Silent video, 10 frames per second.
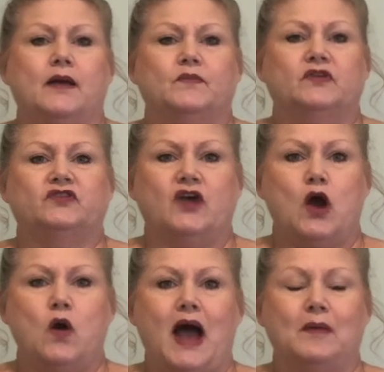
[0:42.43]

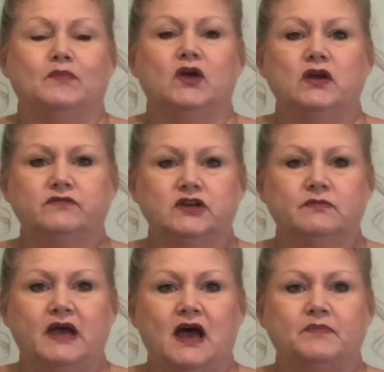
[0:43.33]
So I moved
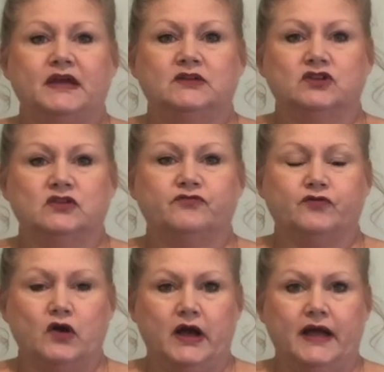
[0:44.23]
them up into the
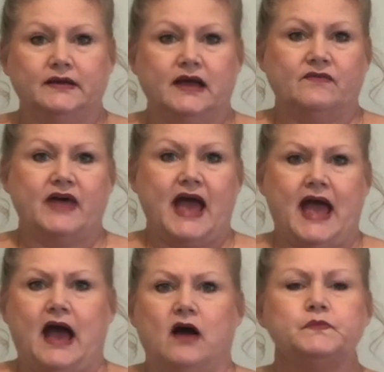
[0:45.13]
front of the
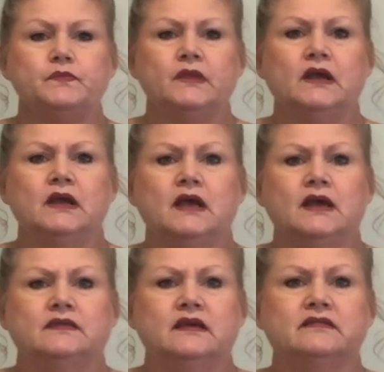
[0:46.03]
house.
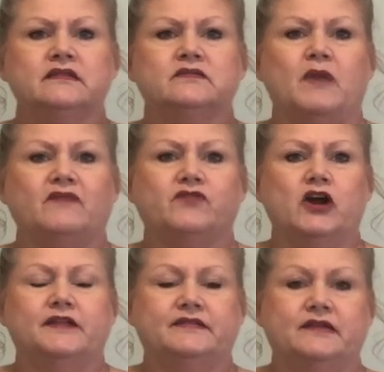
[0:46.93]
This is my
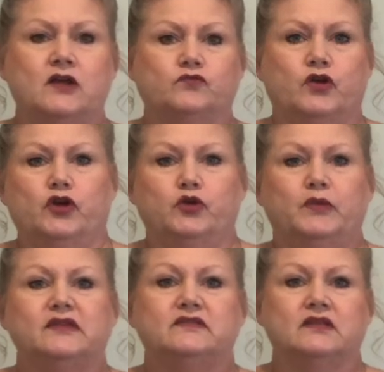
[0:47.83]
front sunroom.
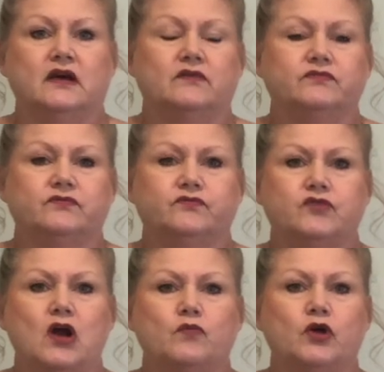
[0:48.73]
It's the
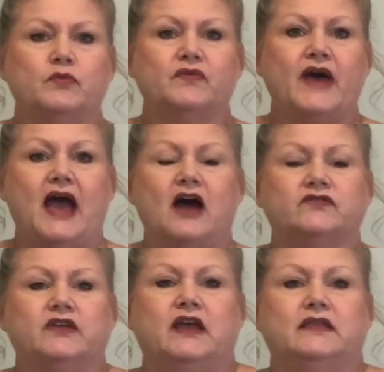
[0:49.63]
front room of the
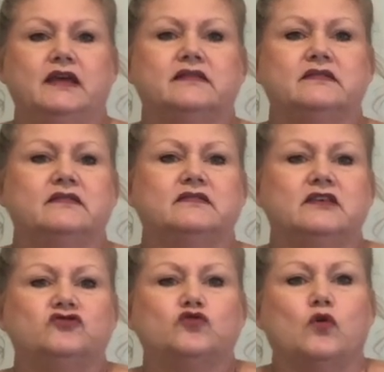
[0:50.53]
house, and
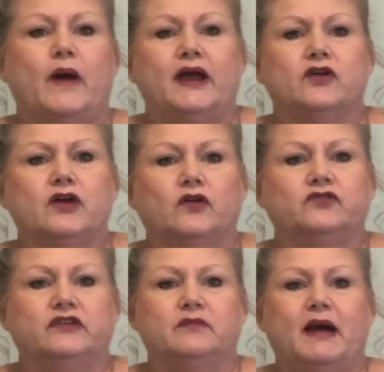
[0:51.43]
this door right here
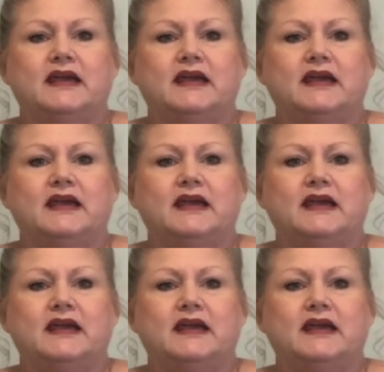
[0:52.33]
goes into my